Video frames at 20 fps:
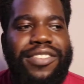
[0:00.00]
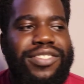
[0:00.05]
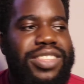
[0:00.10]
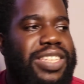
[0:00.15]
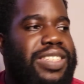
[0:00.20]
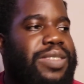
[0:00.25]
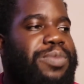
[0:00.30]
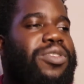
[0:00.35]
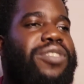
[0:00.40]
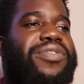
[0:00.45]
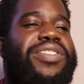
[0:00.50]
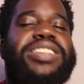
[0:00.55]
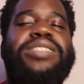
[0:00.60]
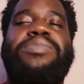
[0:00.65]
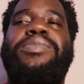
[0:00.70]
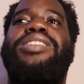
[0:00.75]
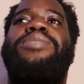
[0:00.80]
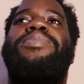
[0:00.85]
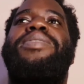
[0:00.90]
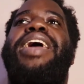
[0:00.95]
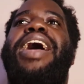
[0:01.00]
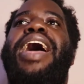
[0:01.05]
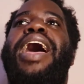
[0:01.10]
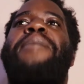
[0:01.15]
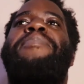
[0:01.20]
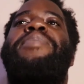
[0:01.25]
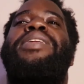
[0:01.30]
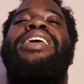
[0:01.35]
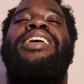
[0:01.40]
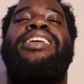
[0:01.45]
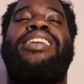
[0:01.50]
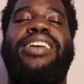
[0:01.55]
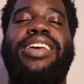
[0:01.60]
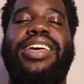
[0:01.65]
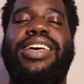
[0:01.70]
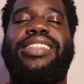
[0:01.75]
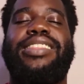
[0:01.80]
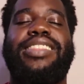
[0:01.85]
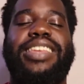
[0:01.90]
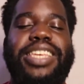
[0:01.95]
If this movie is meant to be happening
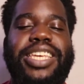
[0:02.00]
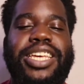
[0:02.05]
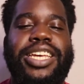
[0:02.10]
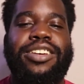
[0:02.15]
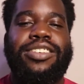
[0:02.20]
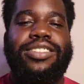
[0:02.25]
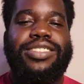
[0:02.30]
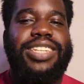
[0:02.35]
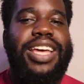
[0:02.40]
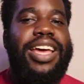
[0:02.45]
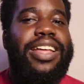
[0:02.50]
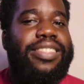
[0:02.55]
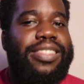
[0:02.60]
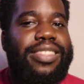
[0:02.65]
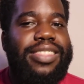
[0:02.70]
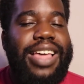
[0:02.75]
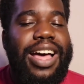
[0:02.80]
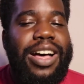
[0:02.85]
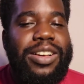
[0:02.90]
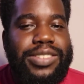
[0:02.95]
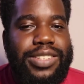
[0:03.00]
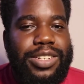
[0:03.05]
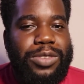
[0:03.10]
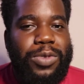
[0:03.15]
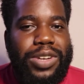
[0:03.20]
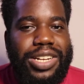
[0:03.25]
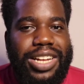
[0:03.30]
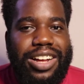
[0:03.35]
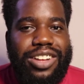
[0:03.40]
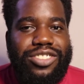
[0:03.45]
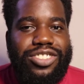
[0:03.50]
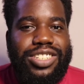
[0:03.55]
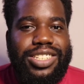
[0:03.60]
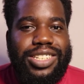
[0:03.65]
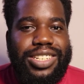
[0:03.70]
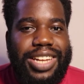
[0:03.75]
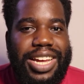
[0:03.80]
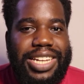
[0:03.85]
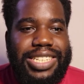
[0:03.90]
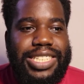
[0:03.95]
in the year
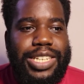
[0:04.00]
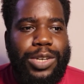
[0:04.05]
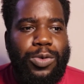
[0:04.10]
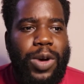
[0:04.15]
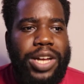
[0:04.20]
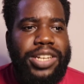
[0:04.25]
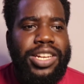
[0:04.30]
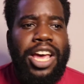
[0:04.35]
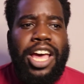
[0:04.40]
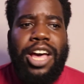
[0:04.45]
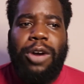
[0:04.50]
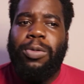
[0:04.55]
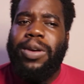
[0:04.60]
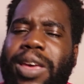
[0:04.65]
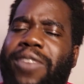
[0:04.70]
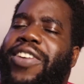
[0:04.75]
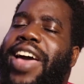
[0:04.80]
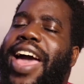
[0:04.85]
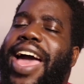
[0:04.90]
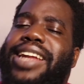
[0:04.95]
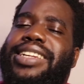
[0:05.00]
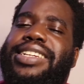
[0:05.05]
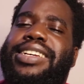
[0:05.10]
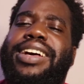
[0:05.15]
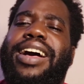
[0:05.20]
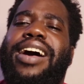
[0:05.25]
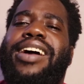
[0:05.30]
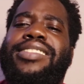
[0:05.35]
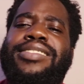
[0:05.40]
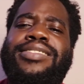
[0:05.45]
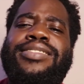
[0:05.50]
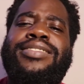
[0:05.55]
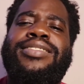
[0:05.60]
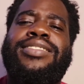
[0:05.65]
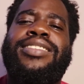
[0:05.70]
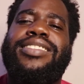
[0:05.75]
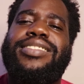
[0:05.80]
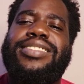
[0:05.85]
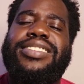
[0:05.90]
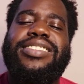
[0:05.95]
10,191, we've had guns
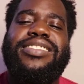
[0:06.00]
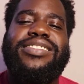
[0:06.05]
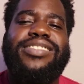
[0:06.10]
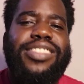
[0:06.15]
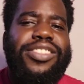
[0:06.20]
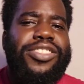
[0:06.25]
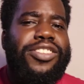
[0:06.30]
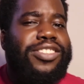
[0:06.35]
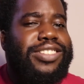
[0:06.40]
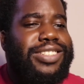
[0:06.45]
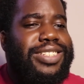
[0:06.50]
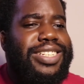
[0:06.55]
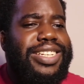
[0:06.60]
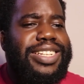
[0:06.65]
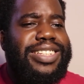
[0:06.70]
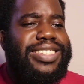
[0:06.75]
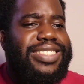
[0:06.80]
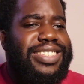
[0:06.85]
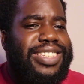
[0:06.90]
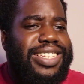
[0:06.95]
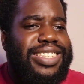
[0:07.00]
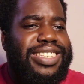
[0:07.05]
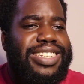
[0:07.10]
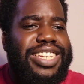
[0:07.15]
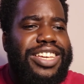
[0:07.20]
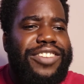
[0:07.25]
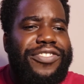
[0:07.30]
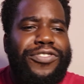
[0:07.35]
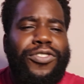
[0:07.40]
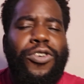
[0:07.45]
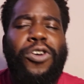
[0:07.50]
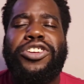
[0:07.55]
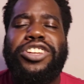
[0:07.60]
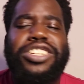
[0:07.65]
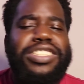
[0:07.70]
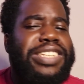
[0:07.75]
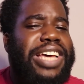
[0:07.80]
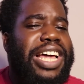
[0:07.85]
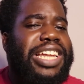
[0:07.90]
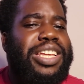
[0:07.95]
since 1364.
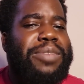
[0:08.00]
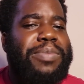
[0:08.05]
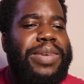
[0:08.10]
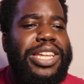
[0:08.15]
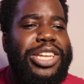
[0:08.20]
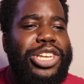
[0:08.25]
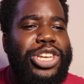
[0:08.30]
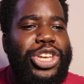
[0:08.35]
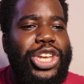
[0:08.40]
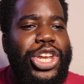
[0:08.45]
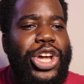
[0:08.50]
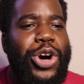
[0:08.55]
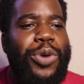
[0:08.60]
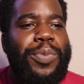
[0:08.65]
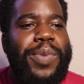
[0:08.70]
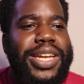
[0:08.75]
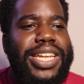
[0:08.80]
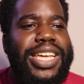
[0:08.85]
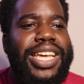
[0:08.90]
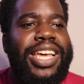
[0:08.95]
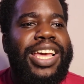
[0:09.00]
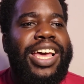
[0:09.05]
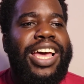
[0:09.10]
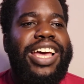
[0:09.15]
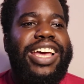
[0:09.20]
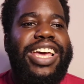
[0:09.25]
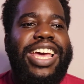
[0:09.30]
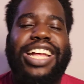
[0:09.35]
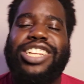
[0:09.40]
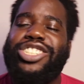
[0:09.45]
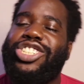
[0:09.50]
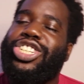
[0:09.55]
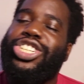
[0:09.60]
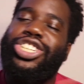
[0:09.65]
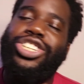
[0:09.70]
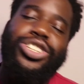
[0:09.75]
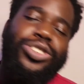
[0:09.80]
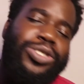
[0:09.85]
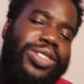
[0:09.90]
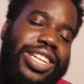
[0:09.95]
You're telling me nobody can
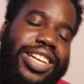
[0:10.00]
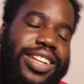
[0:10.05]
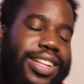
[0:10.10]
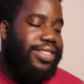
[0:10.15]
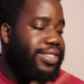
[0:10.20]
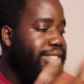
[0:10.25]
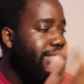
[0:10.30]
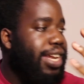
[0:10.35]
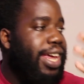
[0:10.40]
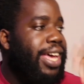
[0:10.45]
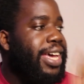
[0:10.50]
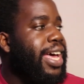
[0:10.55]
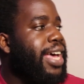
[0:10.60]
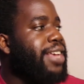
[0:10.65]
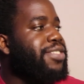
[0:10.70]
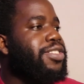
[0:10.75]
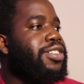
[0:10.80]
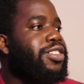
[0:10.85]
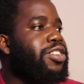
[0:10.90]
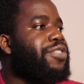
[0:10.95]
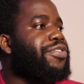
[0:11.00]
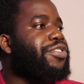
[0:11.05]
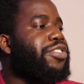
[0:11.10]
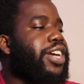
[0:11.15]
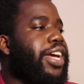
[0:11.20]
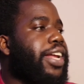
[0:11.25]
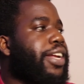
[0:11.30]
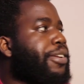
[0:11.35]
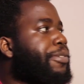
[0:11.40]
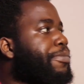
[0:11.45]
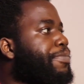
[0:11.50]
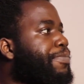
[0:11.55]
shoot its snake eyes all over again?